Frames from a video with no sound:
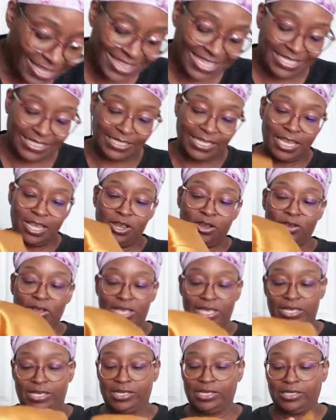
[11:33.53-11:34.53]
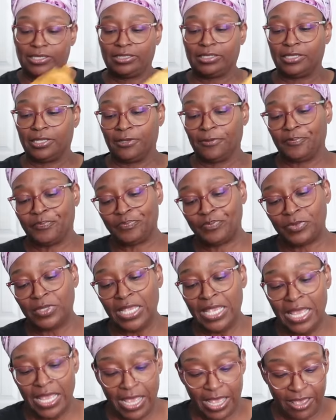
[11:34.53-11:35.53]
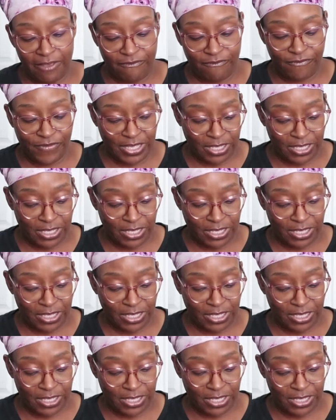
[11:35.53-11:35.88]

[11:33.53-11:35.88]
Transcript: then this here is, it